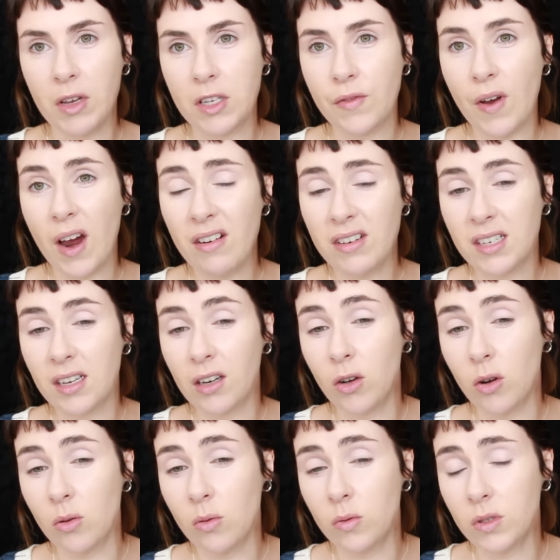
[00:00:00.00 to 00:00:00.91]
as far as
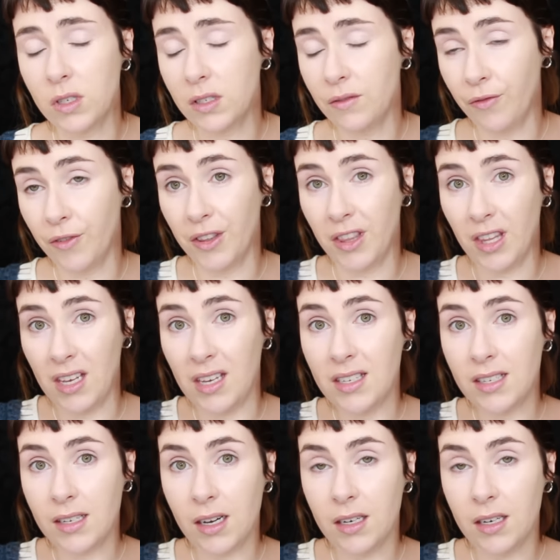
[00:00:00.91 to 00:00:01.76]
it goes for these